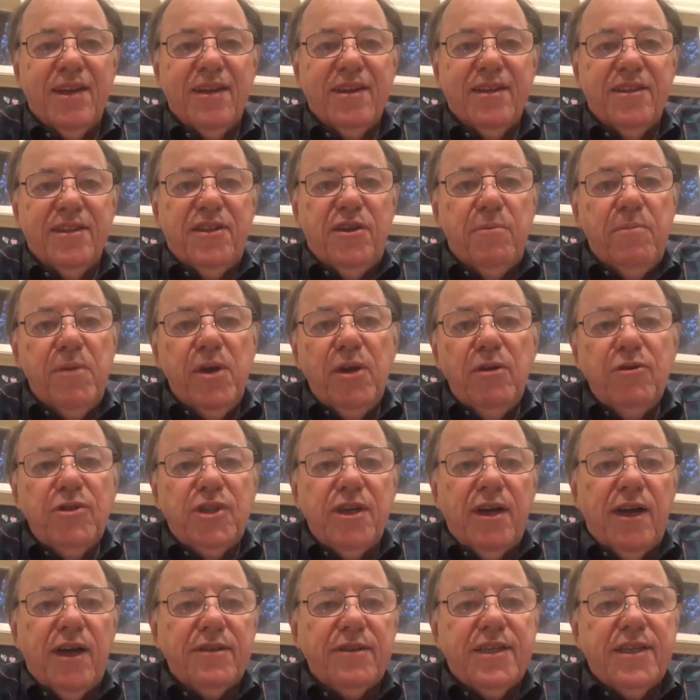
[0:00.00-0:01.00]
The immune
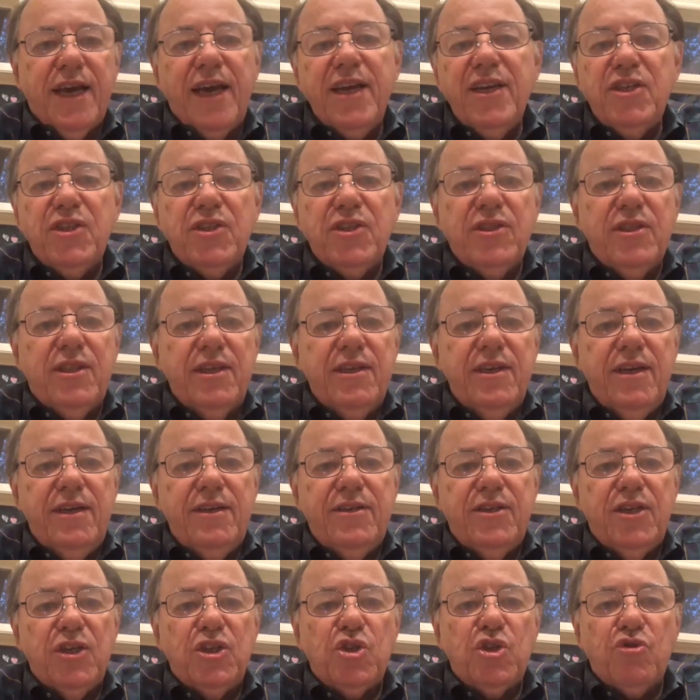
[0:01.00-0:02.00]
cell takes the
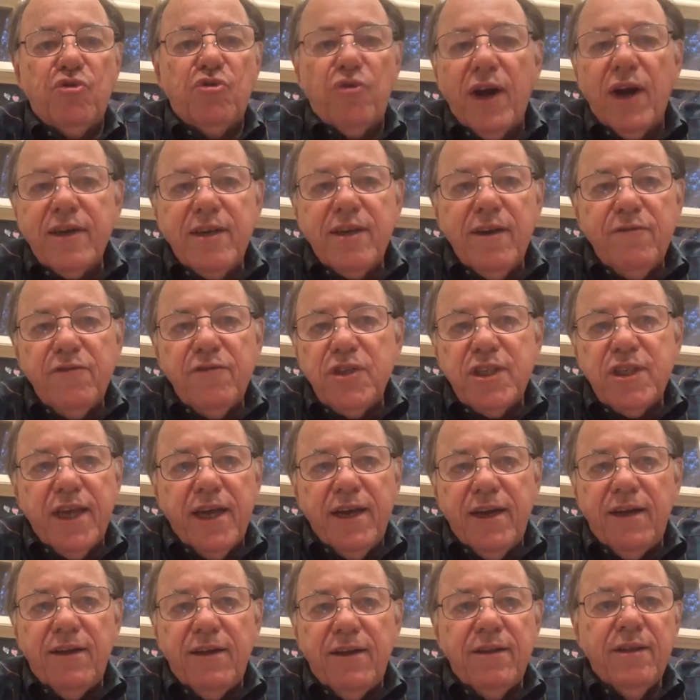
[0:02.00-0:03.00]
destructive
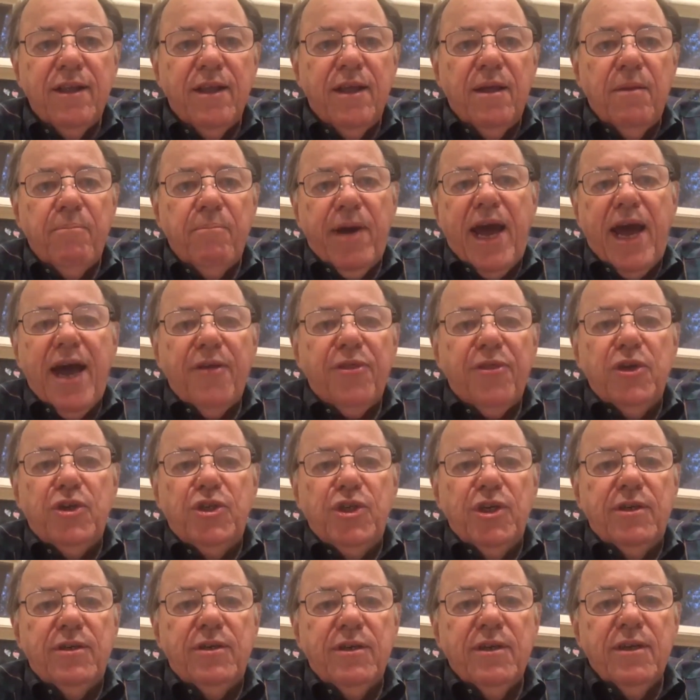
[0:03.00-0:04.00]
cell,
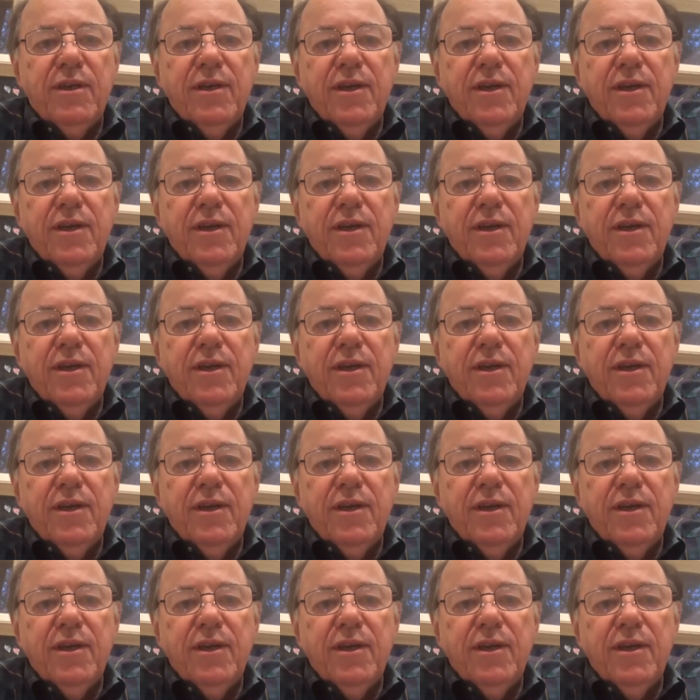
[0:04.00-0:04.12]
pathogen,